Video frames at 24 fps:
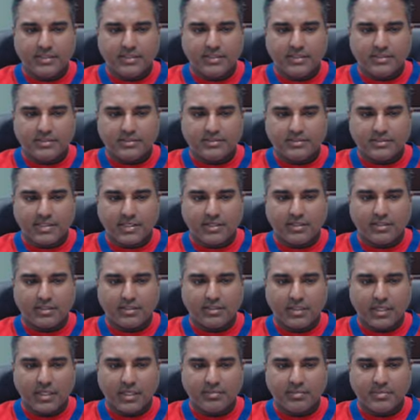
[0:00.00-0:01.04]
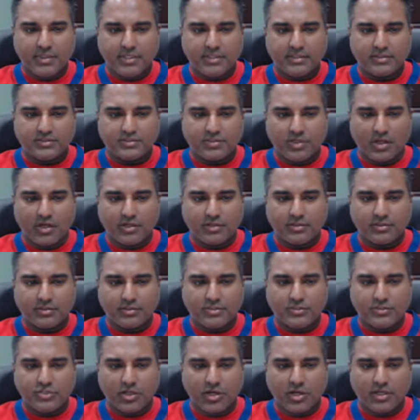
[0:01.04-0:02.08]
stair climbing, soccer,
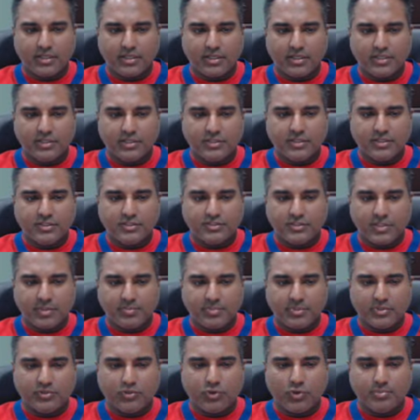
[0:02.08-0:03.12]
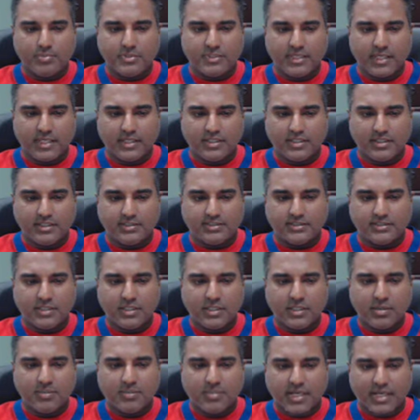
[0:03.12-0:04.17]
jogging, jumping rope, tennis,
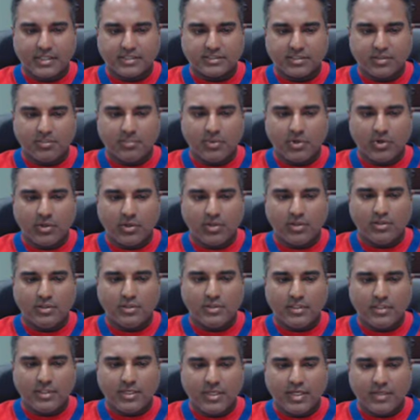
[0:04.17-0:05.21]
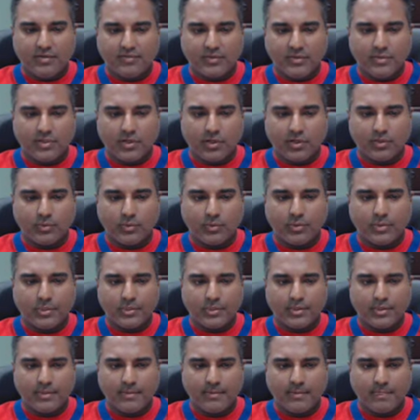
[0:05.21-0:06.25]
basketball, heavy yard work.
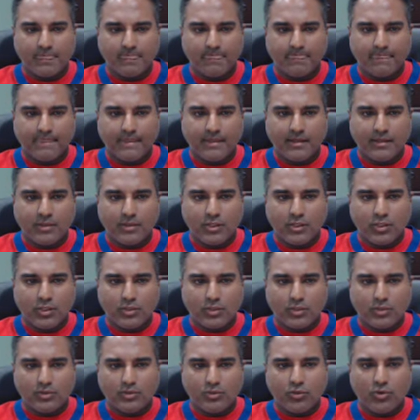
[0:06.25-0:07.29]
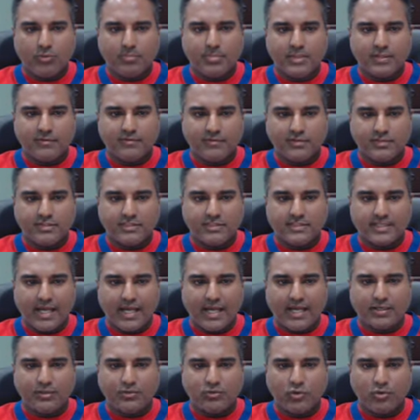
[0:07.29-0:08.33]
Aerobic versus
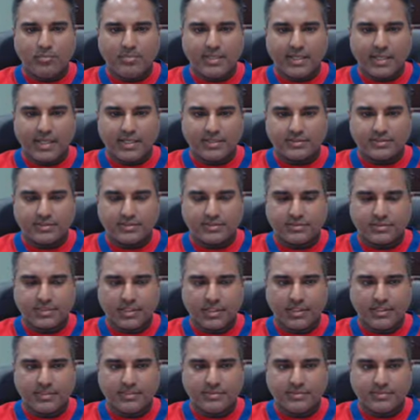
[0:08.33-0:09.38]
anaerobic exercise.